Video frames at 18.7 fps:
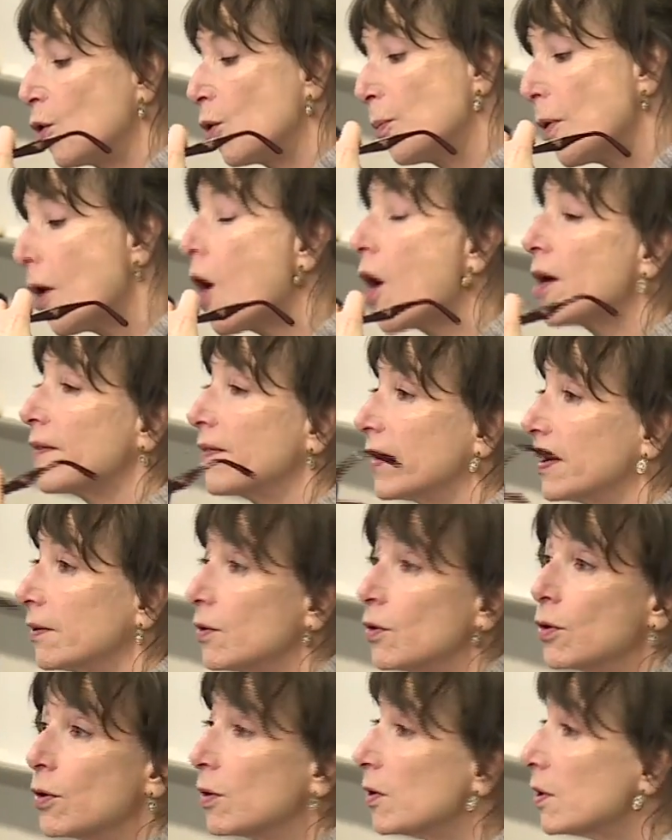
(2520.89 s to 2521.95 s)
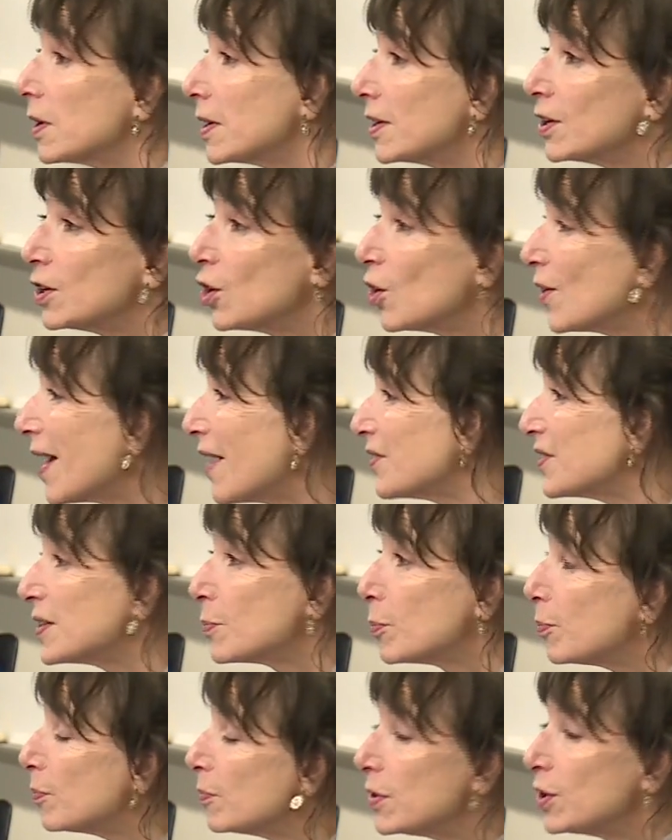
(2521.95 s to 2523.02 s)
or part of it. Or you don't
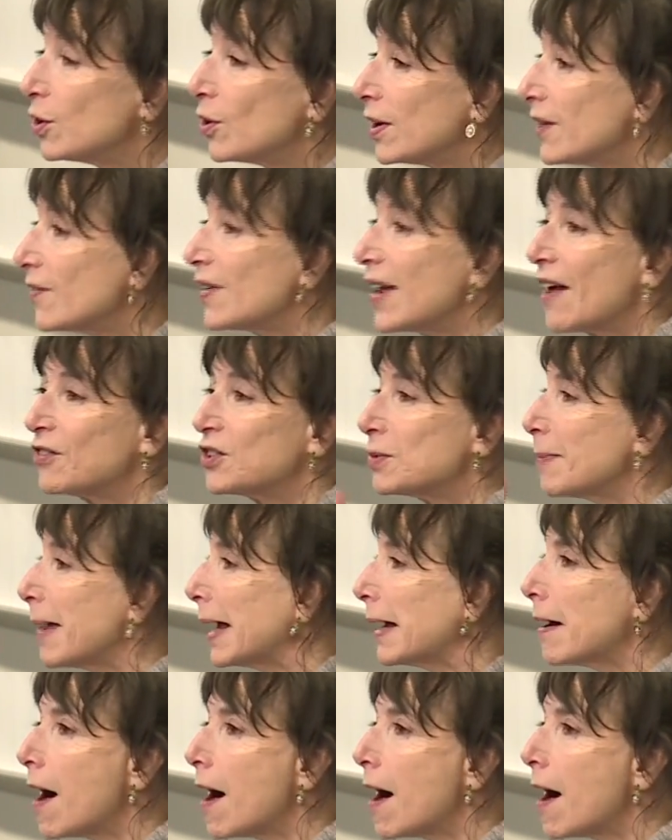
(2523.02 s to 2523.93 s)
even have to make